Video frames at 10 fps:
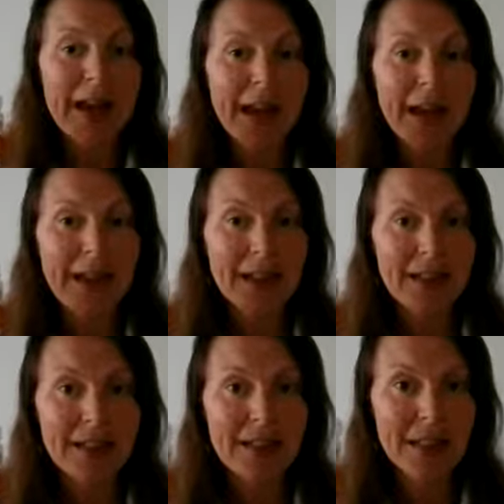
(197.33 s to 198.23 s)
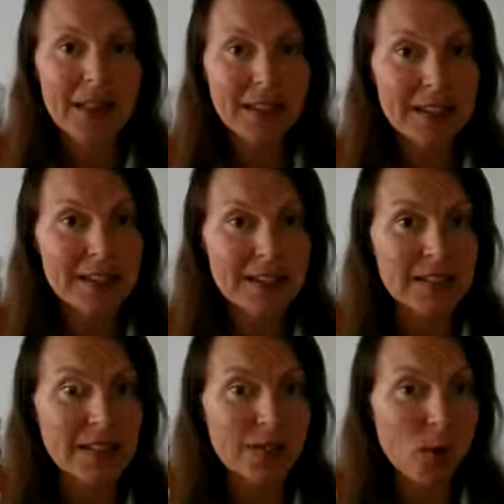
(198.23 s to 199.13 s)
and that is
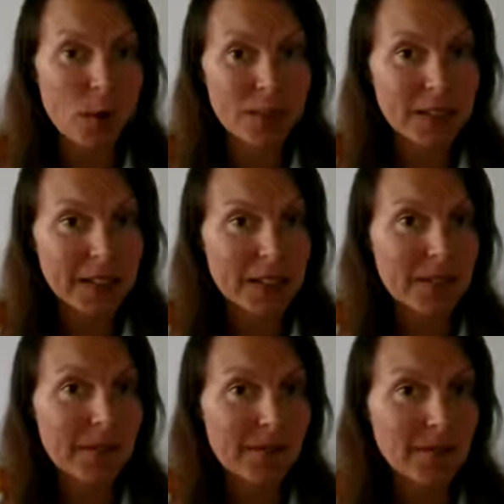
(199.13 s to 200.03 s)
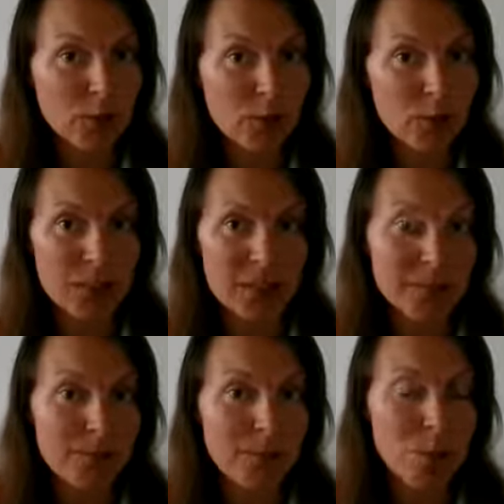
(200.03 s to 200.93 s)
the formulated version,
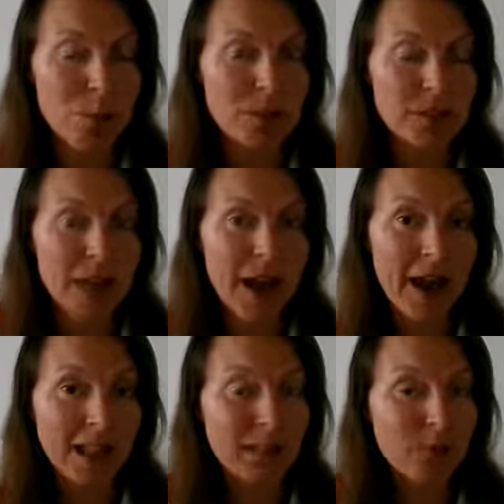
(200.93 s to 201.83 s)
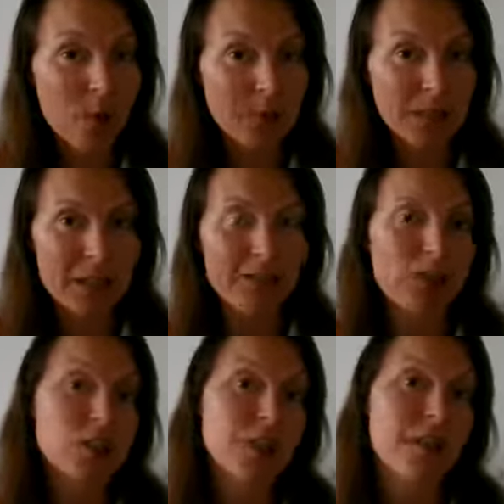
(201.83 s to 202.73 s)
the most highly formulated
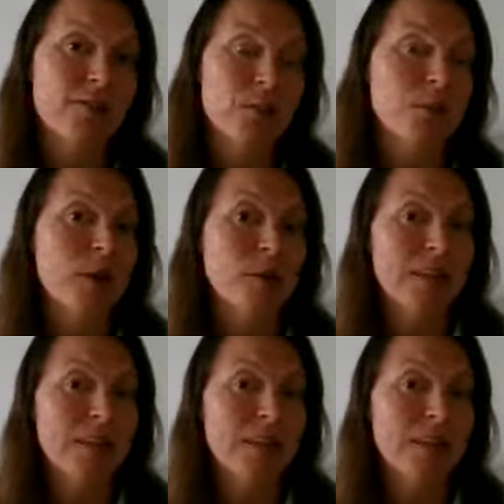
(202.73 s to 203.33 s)
version of turmeric,